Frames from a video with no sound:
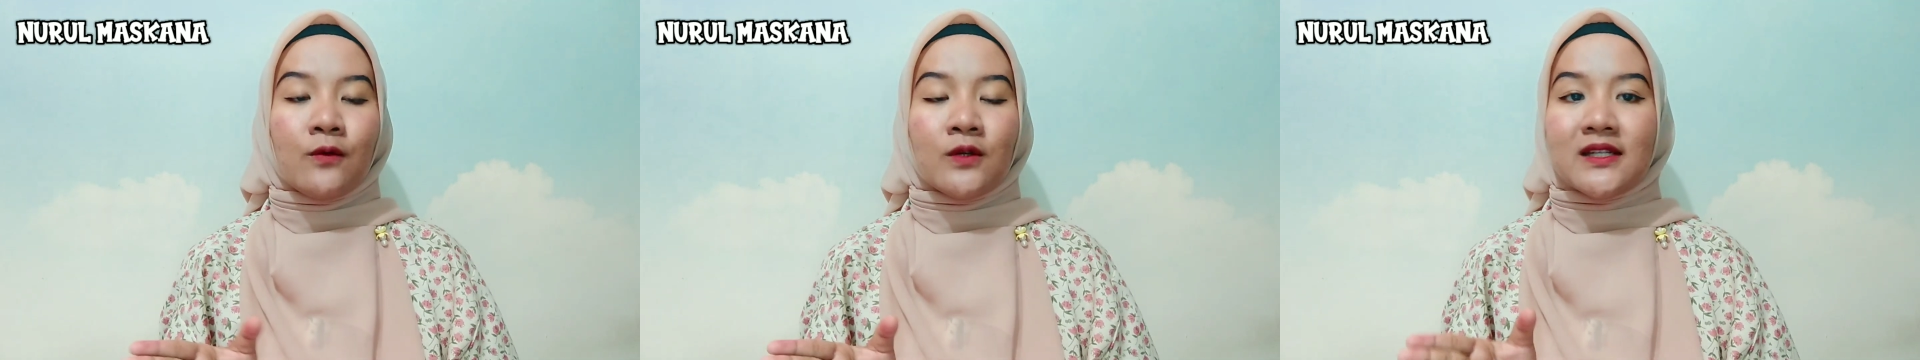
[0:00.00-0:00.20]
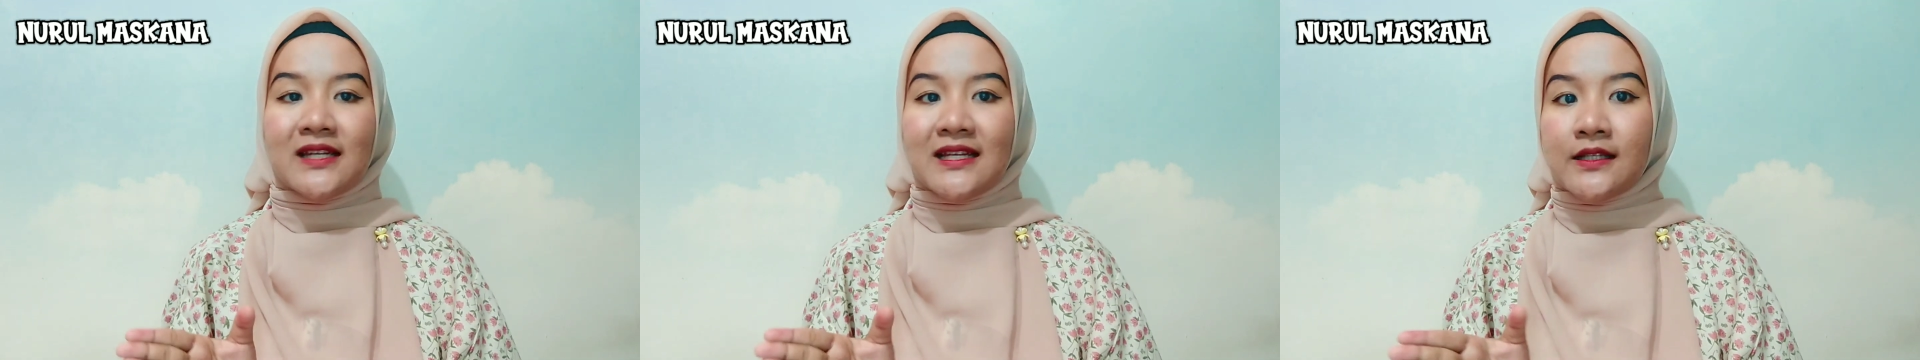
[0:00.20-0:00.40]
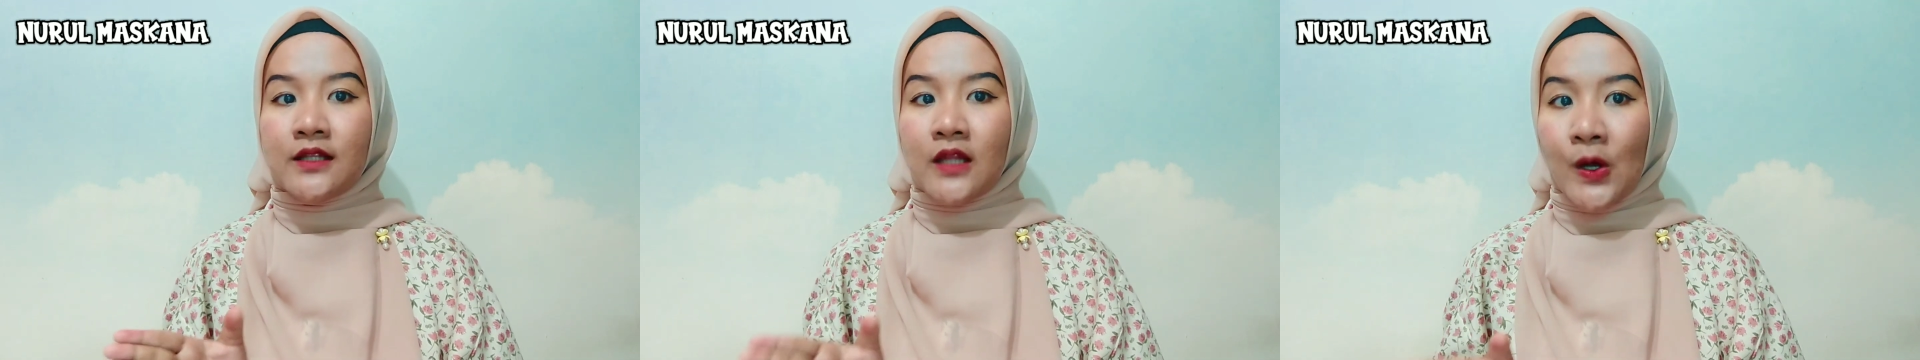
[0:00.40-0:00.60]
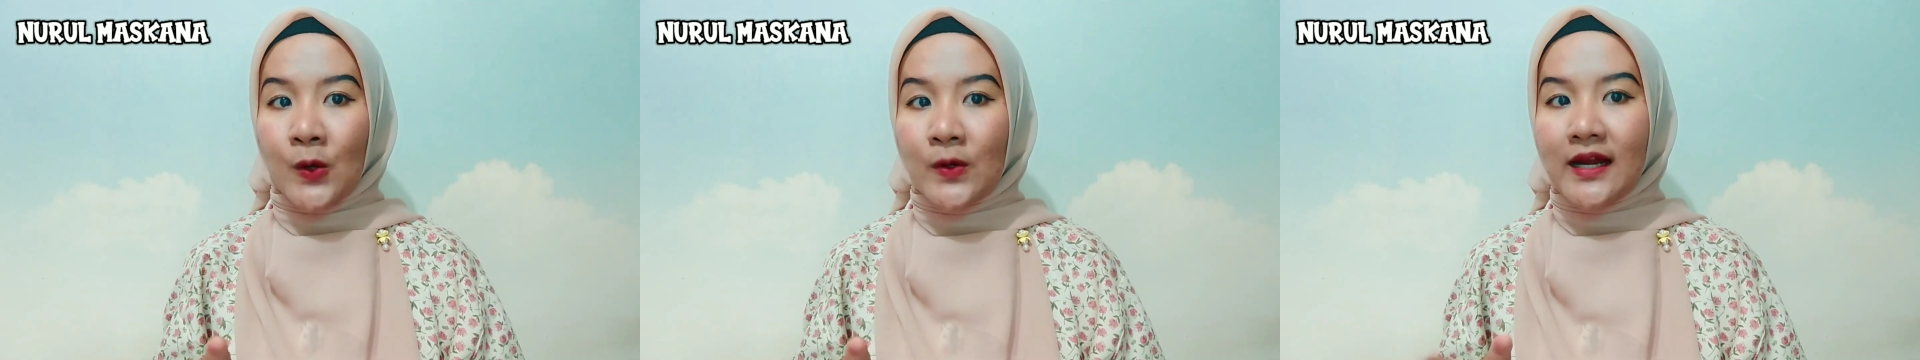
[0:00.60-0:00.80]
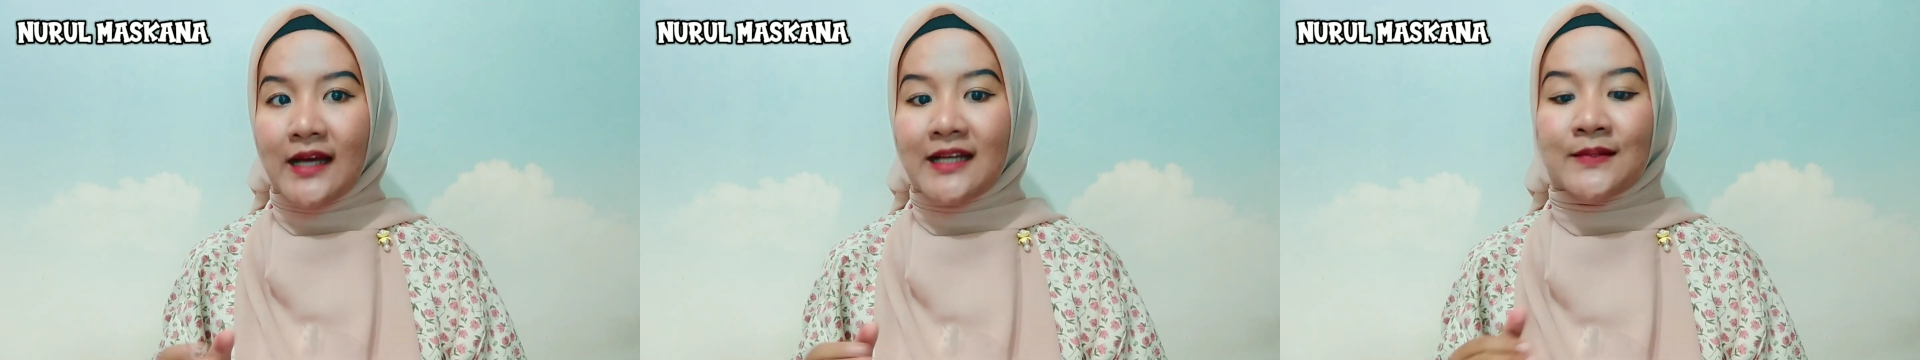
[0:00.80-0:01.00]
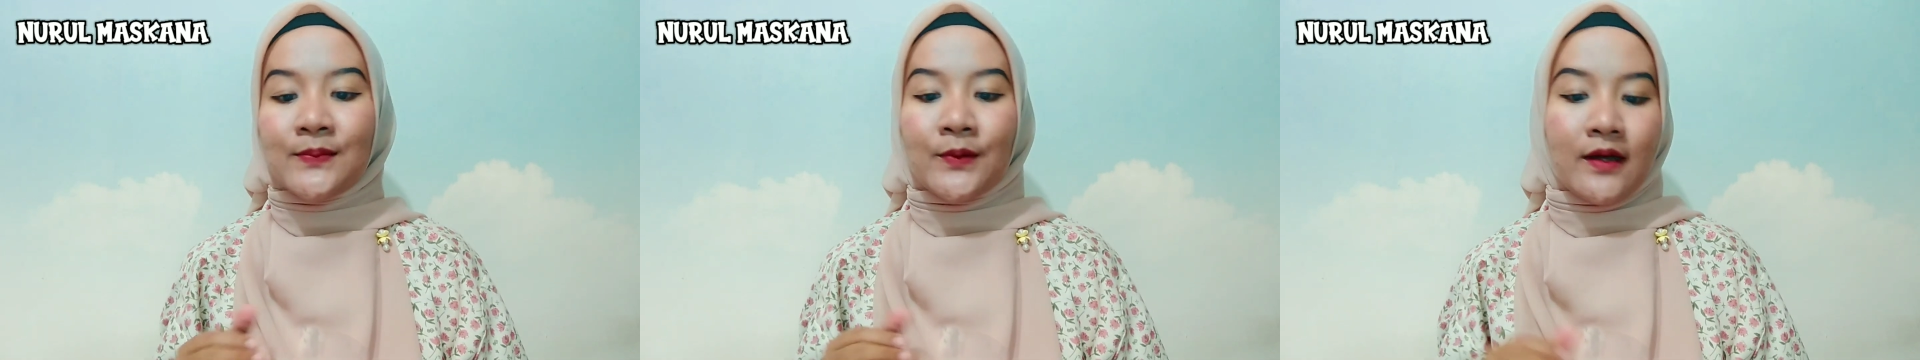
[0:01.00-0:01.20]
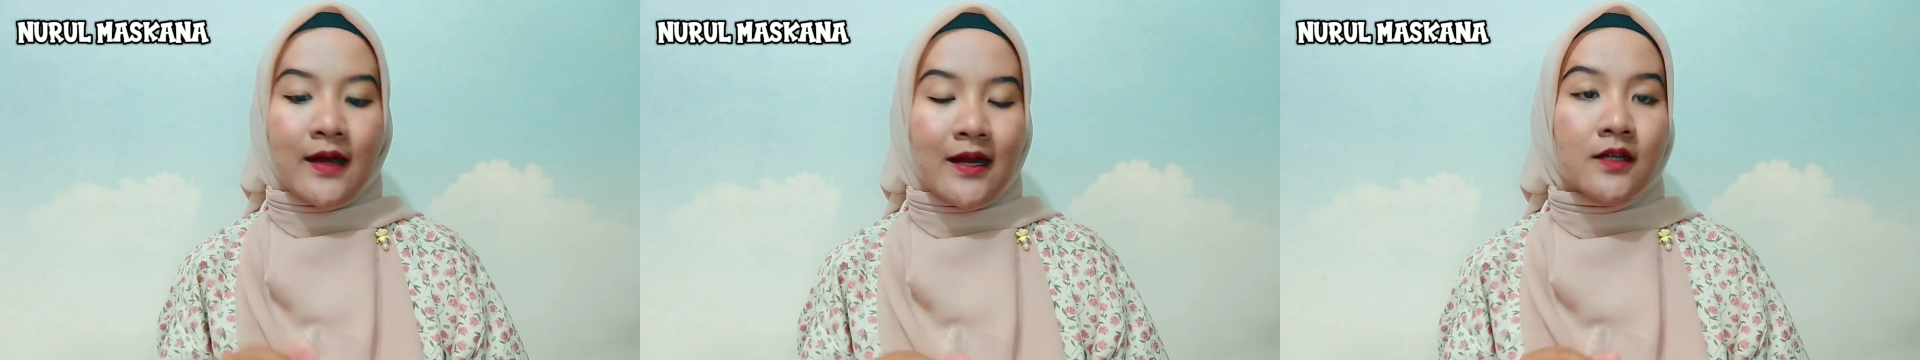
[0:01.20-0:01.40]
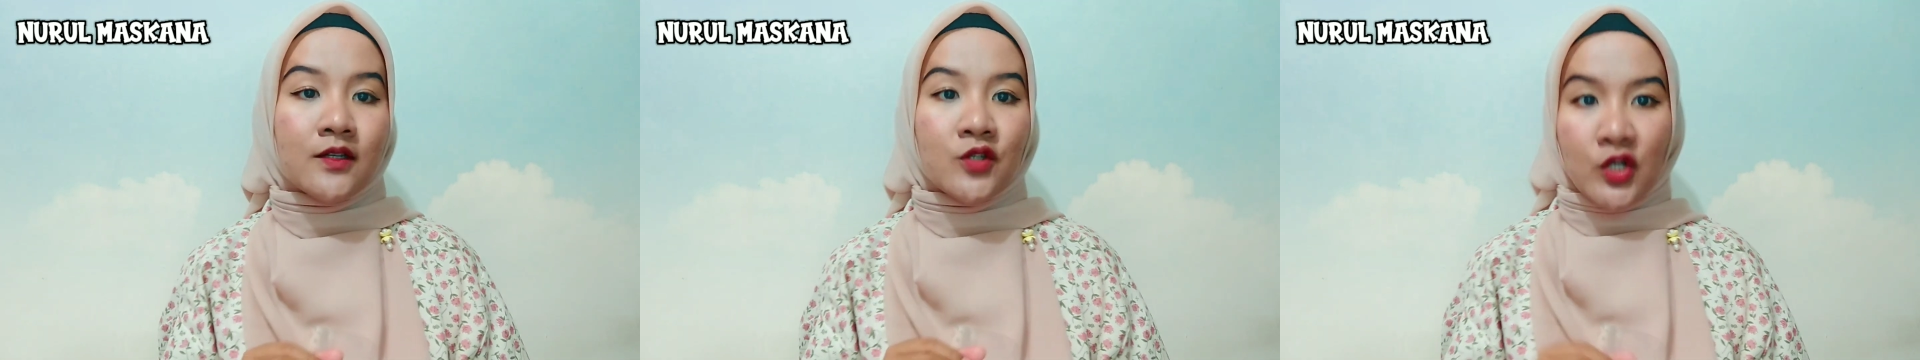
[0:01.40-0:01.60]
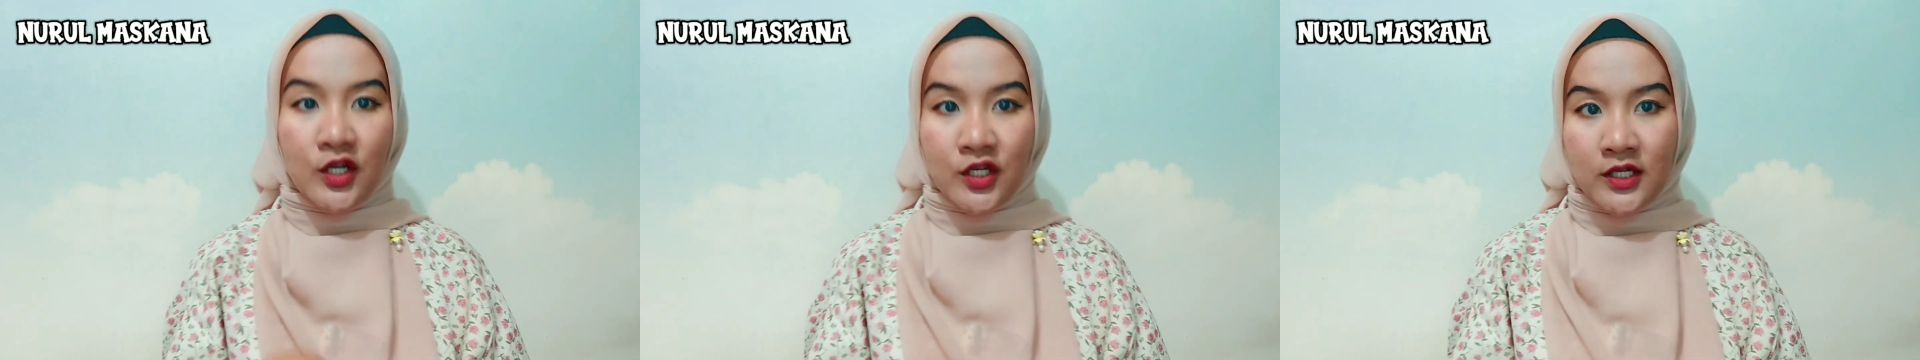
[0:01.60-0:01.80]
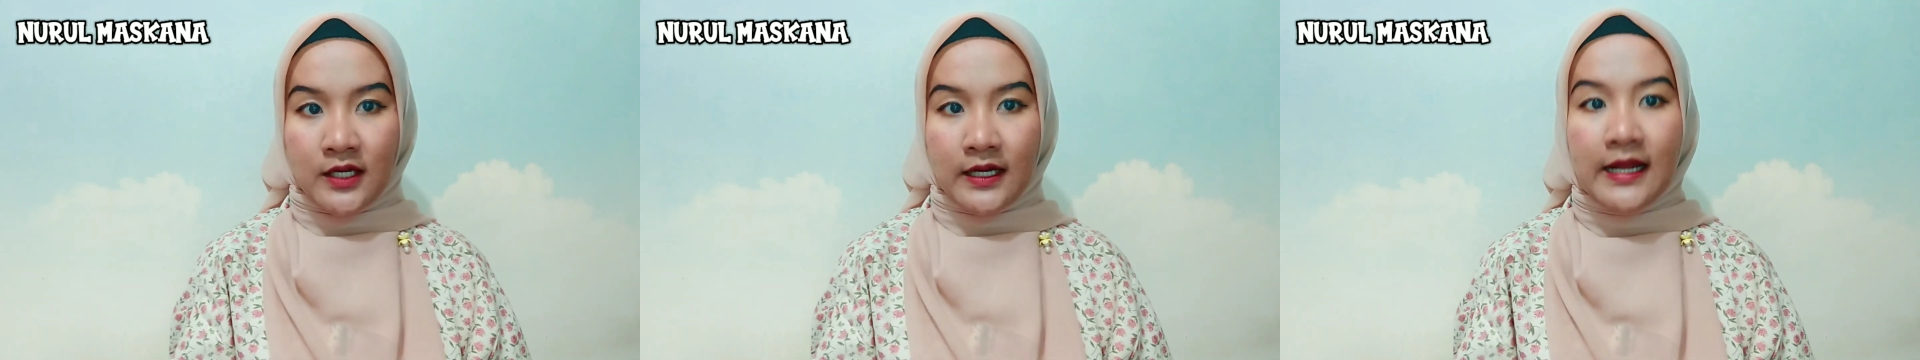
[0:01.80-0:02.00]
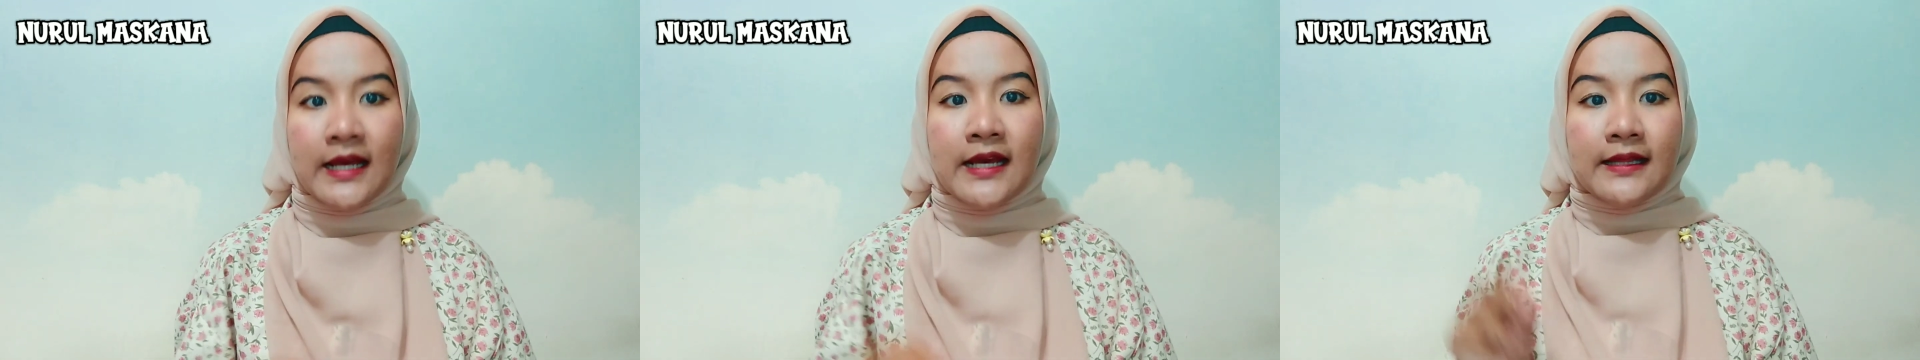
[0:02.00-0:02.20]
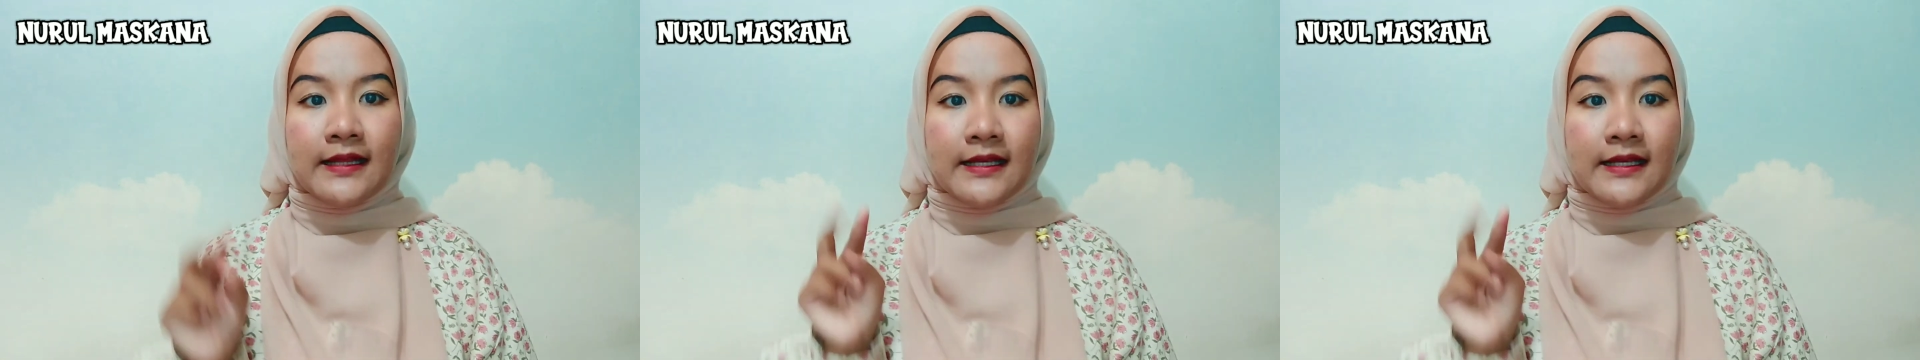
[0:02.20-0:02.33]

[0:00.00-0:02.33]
which is known as pronunciation.